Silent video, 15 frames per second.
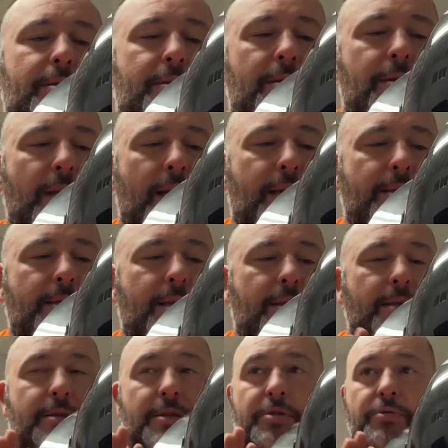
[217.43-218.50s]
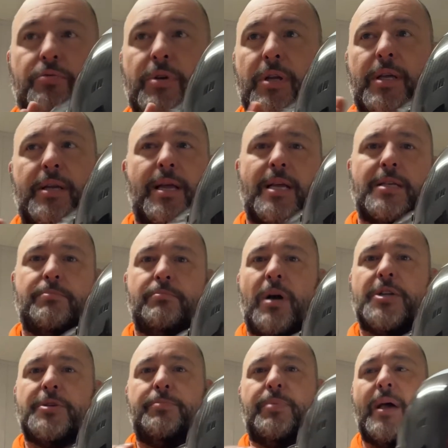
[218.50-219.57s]
like I said, this is really nice.
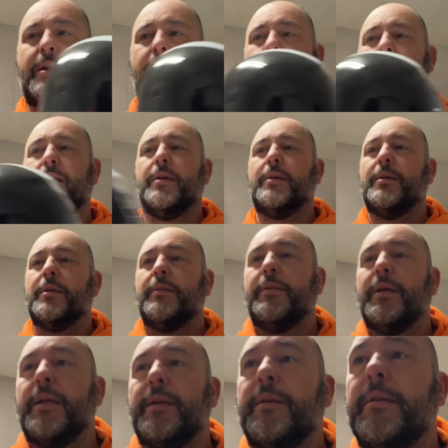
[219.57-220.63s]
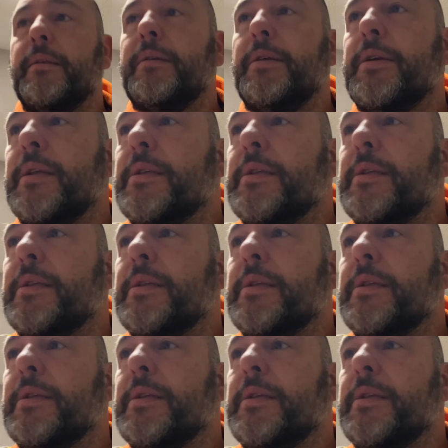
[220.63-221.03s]
Much better than you can